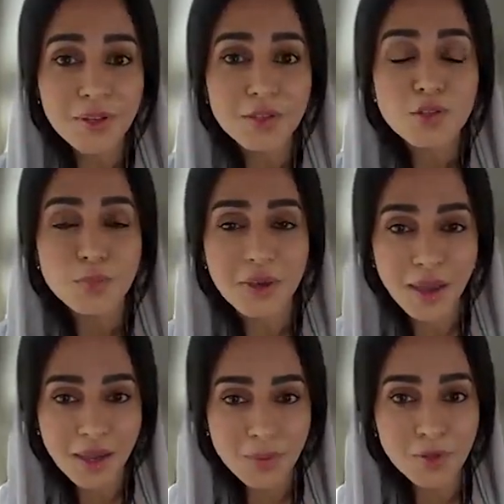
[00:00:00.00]
simply
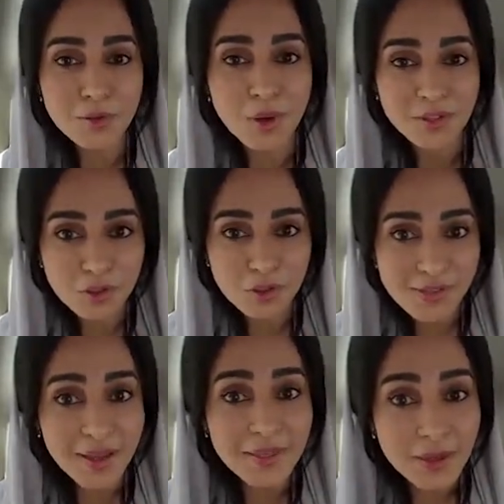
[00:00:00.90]
to be able to
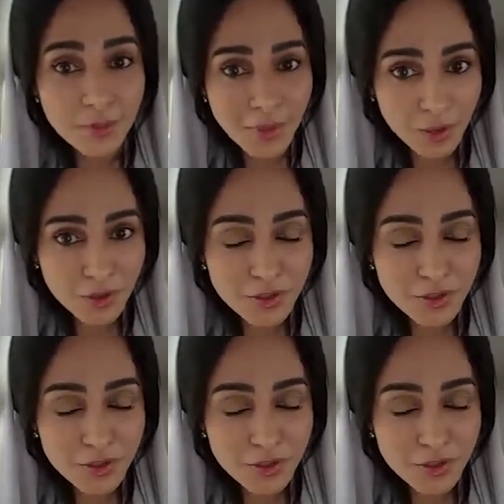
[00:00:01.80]
understand their